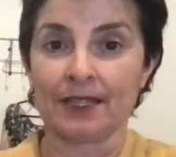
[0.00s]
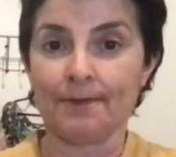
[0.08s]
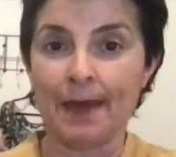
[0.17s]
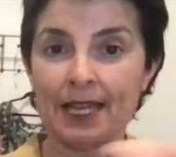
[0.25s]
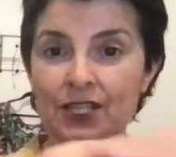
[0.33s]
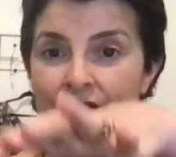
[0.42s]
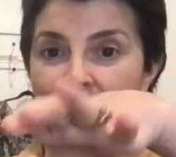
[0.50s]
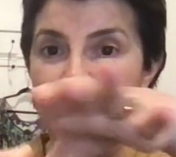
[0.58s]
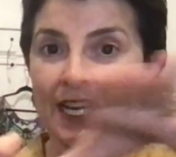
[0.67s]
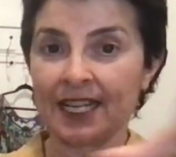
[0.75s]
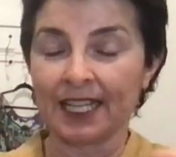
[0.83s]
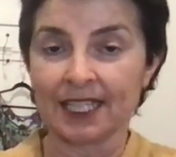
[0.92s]
Imagine
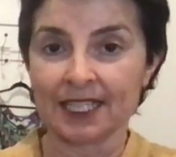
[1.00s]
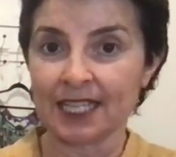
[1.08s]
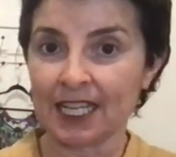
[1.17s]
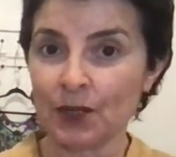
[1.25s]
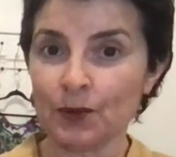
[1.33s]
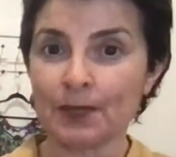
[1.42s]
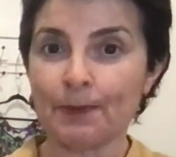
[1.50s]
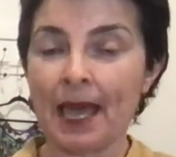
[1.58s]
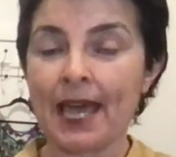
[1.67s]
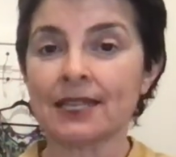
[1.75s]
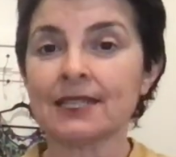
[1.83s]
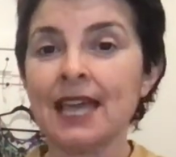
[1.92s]
that in a continuous
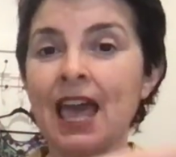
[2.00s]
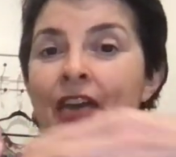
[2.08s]
band.